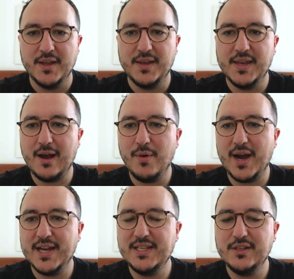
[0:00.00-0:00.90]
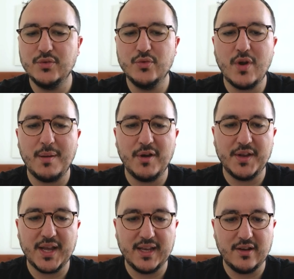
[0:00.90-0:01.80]
Now I need to grab
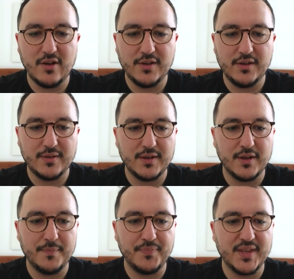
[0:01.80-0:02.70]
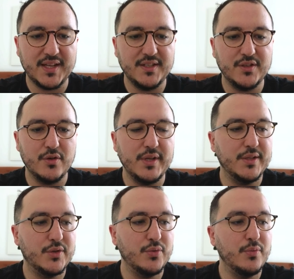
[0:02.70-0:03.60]
an icon that is
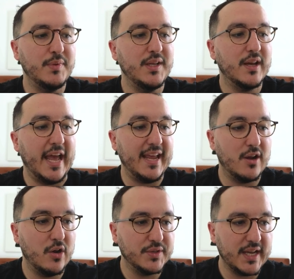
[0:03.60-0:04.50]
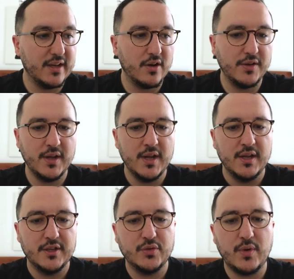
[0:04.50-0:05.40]
going to be a close icon.
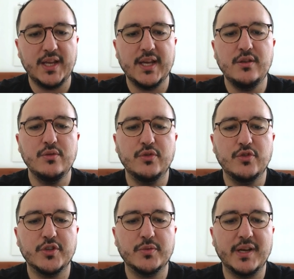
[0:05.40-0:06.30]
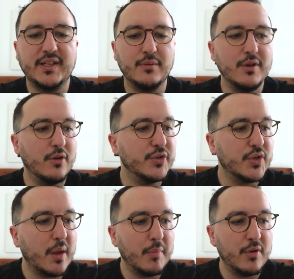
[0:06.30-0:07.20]
So I can use just material
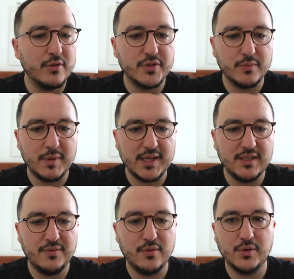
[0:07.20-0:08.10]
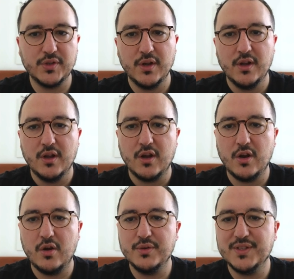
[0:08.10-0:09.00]
symbols by default
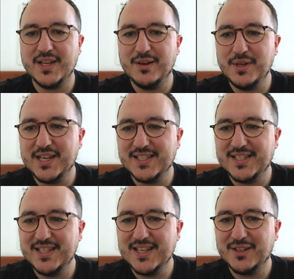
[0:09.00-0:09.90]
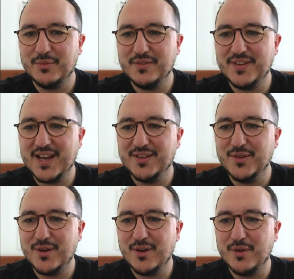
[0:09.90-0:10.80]
close. And we can see that we've got
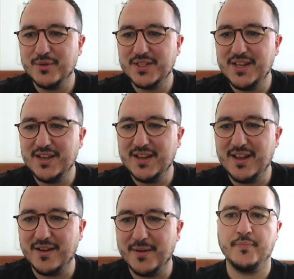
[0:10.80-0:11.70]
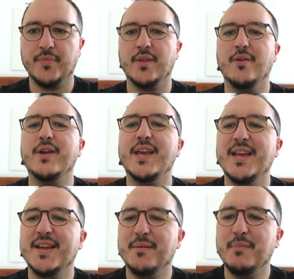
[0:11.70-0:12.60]
the close in here.
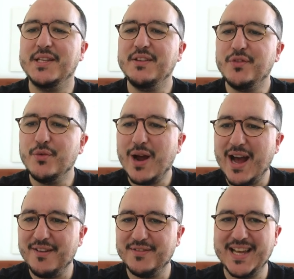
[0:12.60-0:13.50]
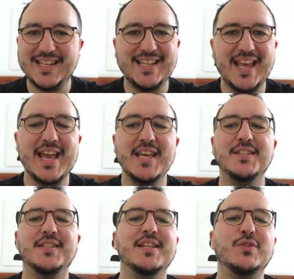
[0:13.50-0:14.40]
Okay. But if you have that
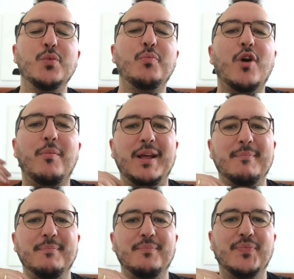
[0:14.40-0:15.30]
case, there's a problem.